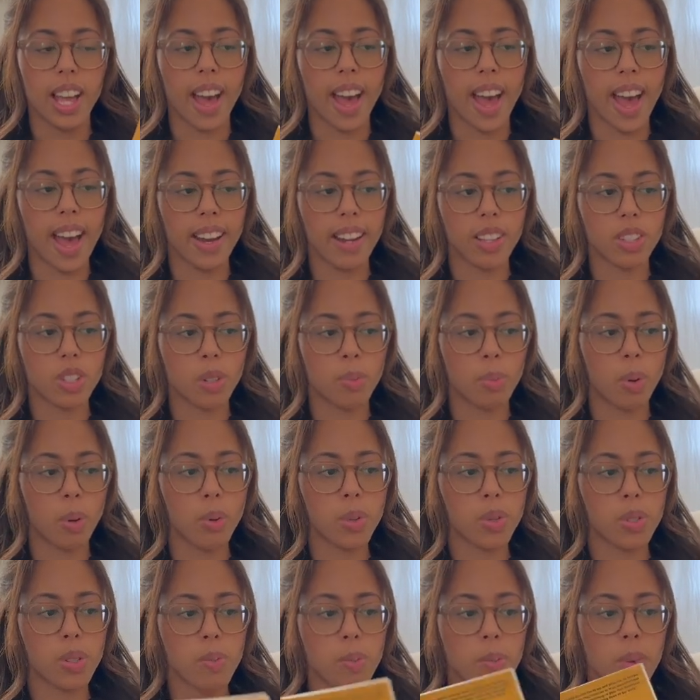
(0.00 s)
and it's
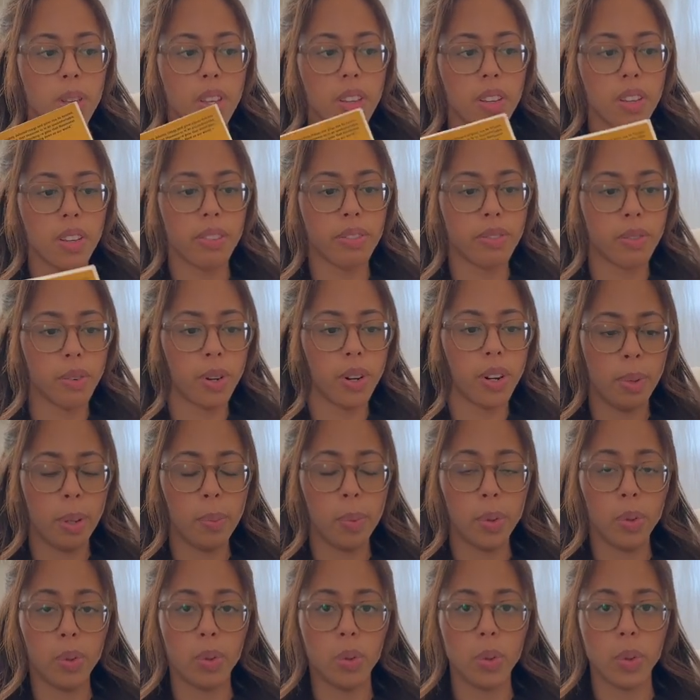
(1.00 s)
supposed to be for
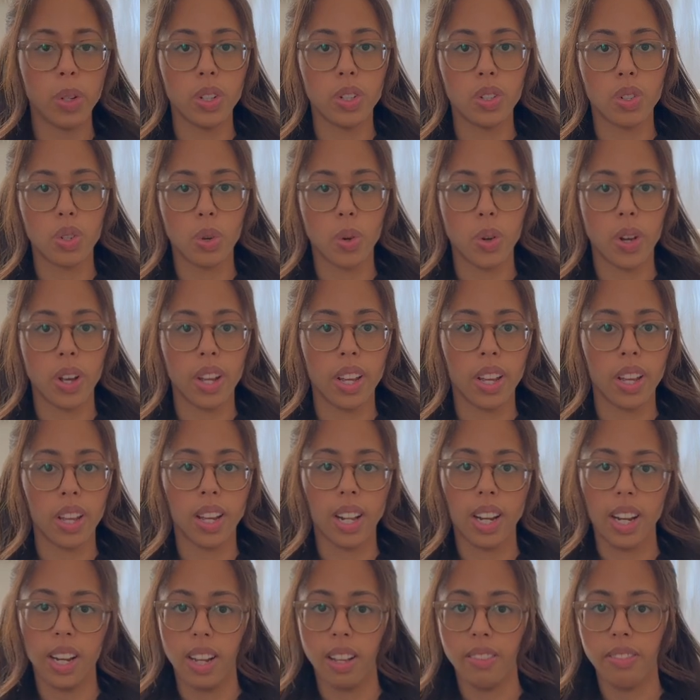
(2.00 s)
people who enjoy
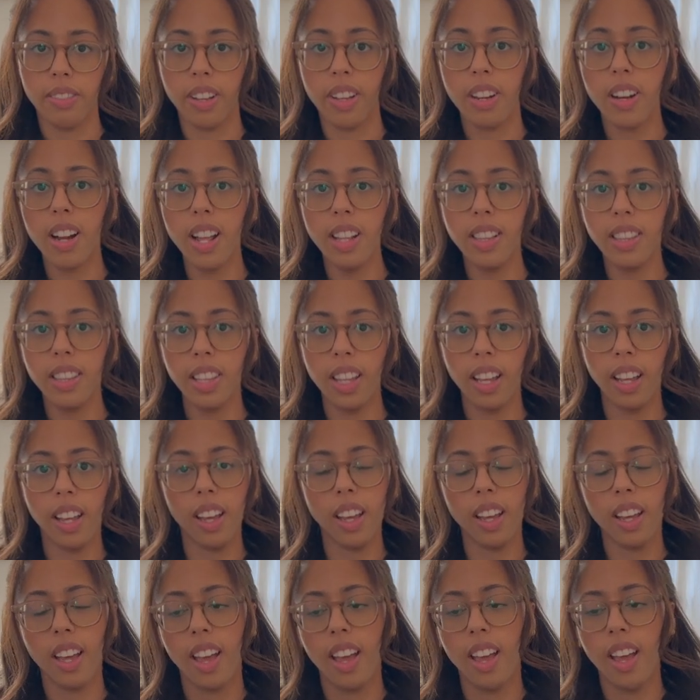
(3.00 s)
Elena
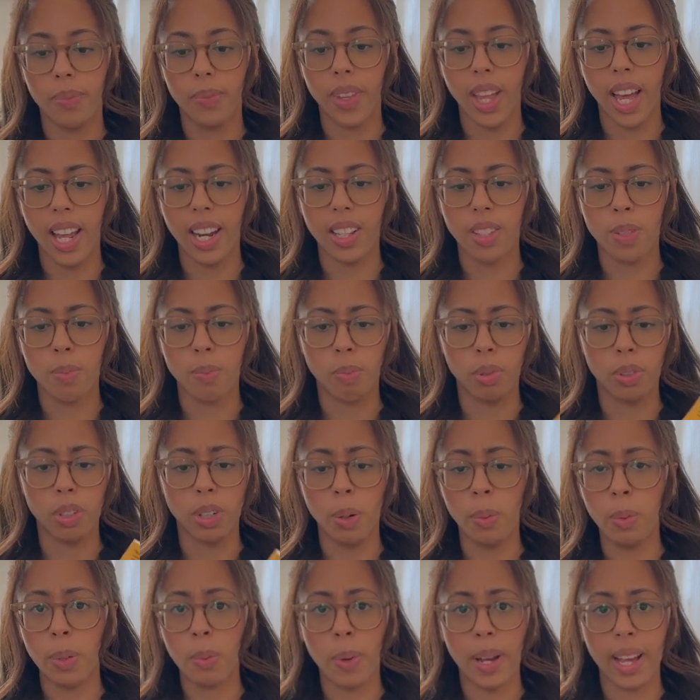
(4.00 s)
Ferrante and it's
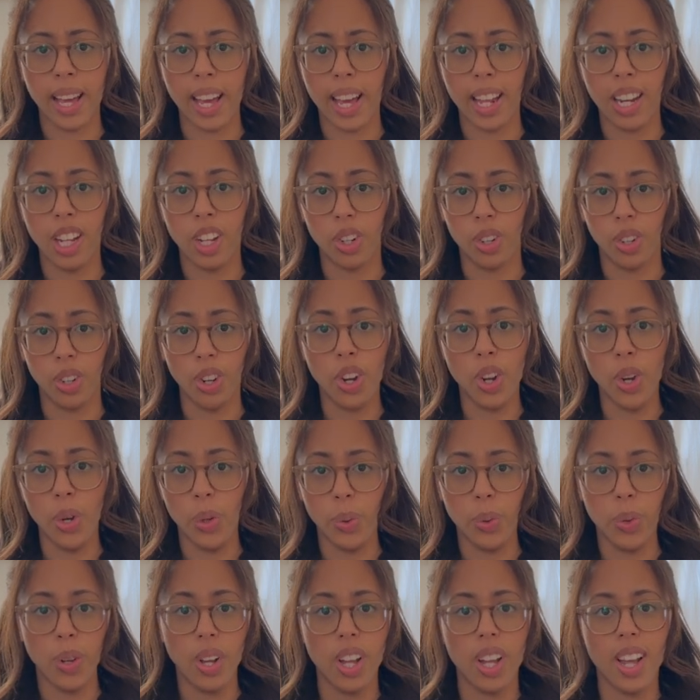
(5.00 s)
blurbed by Annie
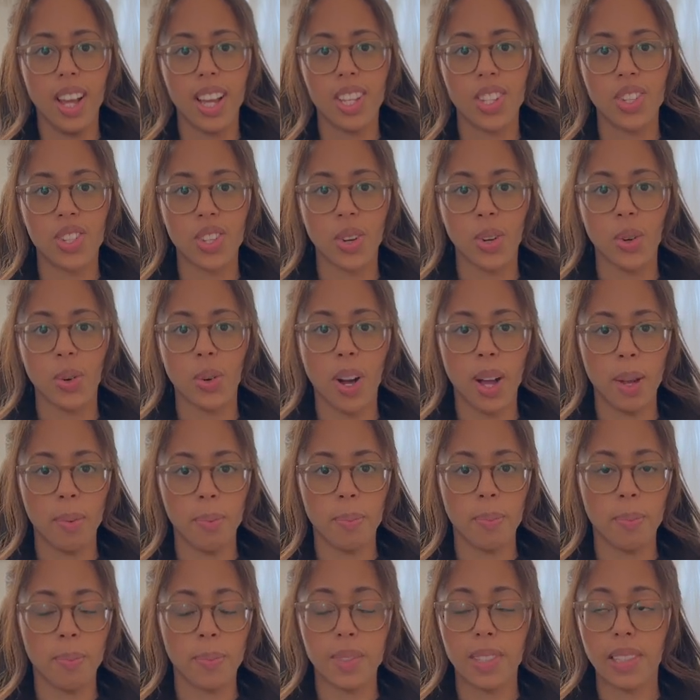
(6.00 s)
Ernaux. So
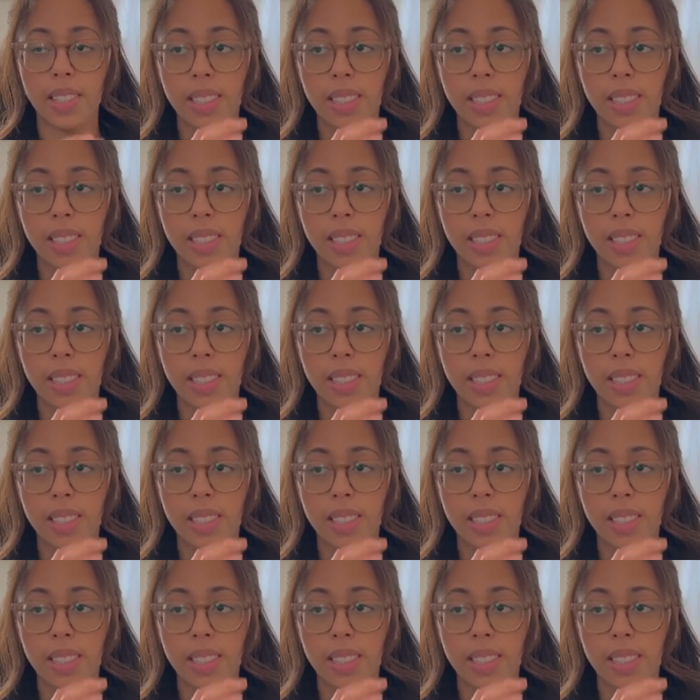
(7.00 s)
I'm